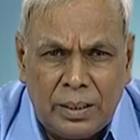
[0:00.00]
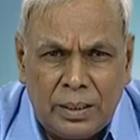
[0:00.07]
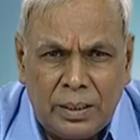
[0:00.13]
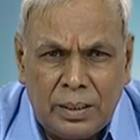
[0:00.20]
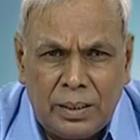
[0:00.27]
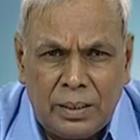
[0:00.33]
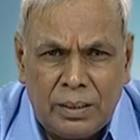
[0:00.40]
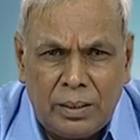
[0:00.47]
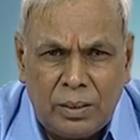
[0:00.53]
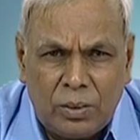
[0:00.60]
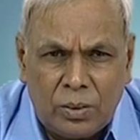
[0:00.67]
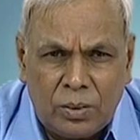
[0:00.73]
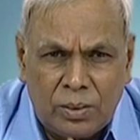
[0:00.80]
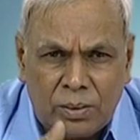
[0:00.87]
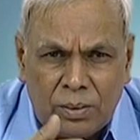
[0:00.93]
uh,
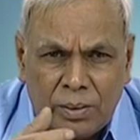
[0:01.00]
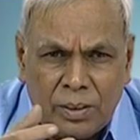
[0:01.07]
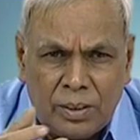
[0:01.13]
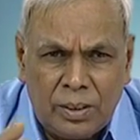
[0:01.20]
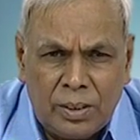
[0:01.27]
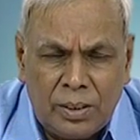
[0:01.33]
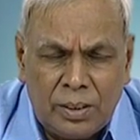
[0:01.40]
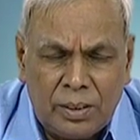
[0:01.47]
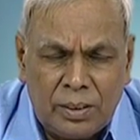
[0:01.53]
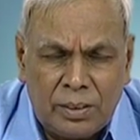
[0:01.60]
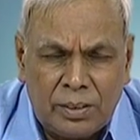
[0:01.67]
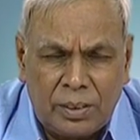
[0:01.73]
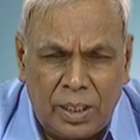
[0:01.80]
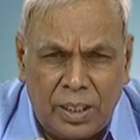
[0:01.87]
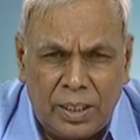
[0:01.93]
your
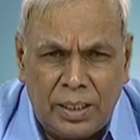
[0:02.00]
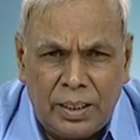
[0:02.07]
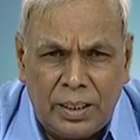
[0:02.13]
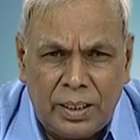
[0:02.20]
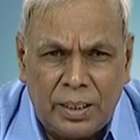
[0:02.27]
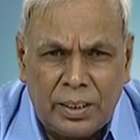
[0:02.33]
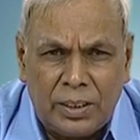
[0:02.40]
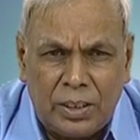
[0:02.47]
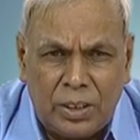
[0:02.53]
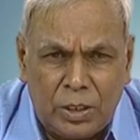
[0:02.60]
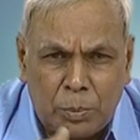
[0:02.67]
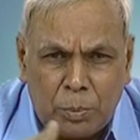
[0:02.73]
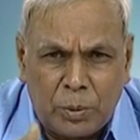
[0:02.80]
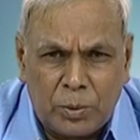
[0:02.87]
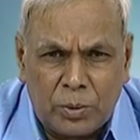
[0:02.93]
toluene or the
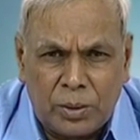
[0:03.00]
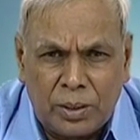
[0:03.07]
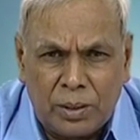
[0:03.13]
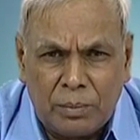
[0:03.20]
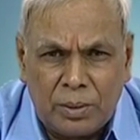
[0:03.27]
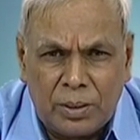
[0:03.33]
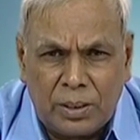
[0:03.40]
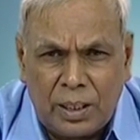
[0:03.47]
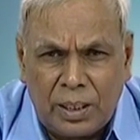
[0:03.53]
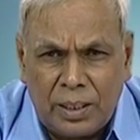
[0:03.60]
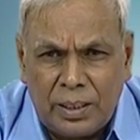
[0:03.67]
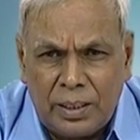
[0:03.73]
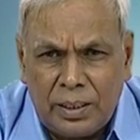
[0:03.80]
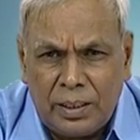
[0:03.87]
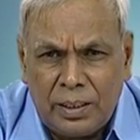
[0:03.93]
disproportion of the
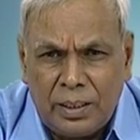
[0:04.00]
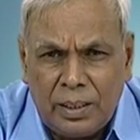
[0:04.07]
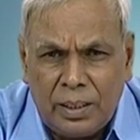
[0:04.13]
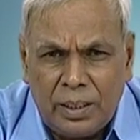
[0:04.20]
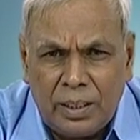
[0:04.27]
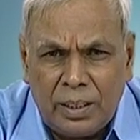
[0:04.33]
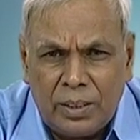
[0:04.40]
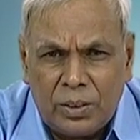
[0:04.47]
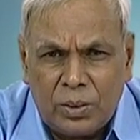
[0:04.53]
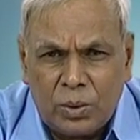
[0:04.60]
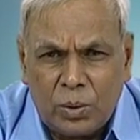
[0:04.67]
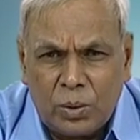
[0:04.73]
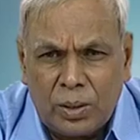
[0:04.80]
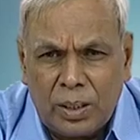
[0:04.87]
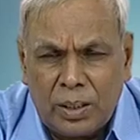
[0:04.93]
toluene and
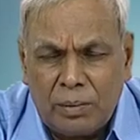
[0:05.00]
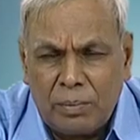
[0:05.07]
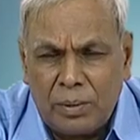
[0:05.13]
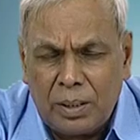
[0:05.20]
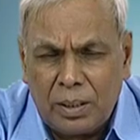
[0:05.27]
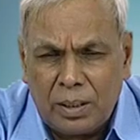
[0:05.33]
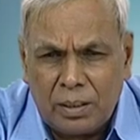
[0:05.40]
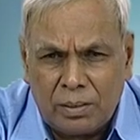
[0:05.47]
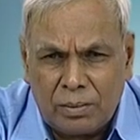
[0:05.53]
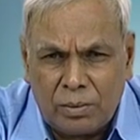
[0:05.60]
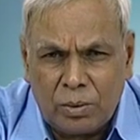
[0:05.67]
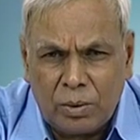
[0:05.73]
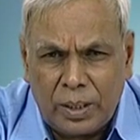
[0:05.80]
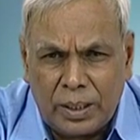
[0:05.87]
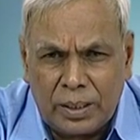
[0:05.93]
so that because
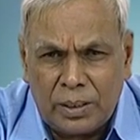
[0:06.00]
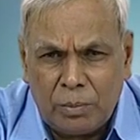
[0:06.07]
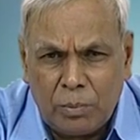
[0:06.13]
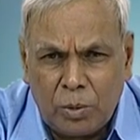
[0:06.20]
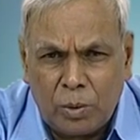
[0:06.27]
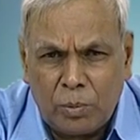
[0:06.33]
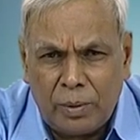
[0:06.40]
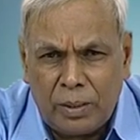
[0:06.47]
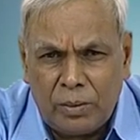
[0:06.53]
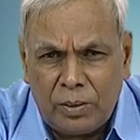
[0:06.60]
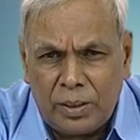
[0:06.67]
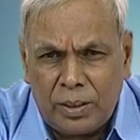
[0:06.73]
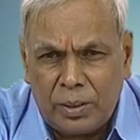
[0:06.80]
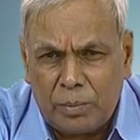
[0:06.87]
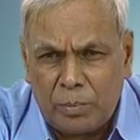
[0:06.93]
to get the more
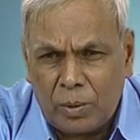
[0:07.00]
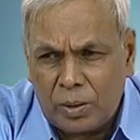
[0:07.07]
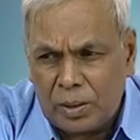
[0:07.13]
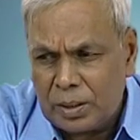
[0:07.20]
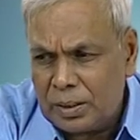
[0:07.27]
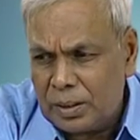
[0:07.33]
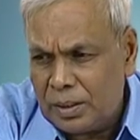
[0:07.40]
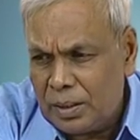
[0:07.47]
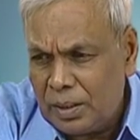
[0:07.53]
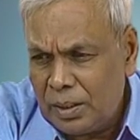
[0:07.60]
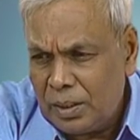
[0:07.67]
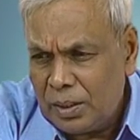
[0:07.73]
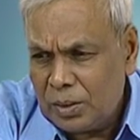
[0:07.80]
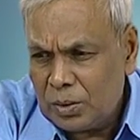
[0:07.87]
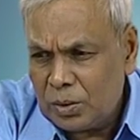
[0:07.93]
valuated product
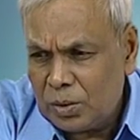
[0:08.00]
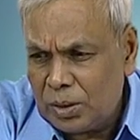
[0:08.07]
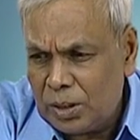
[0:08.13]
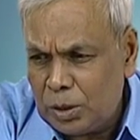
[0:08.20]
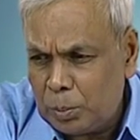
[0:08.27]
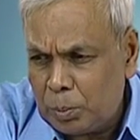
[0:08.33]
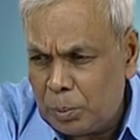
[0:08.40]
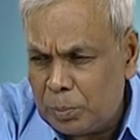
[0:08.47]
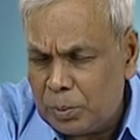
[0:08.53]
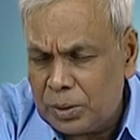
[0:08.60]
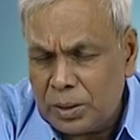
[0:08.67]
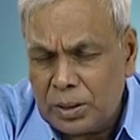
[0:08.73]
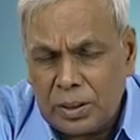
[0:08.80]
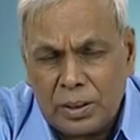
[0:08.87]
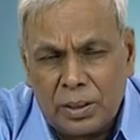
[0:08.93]
so, this
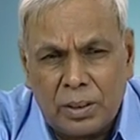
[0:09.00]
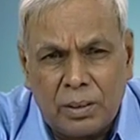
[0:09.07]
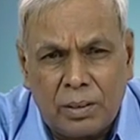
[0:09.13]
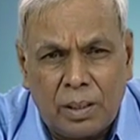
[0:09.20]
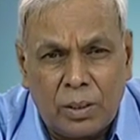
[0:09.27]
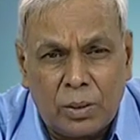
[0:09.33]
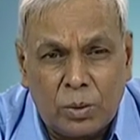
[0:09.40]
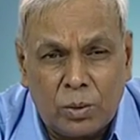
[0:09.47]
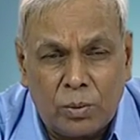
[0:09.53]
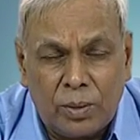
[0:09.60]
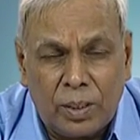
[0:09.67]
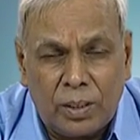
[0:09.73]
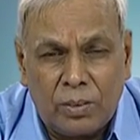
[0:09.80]
propionation also we are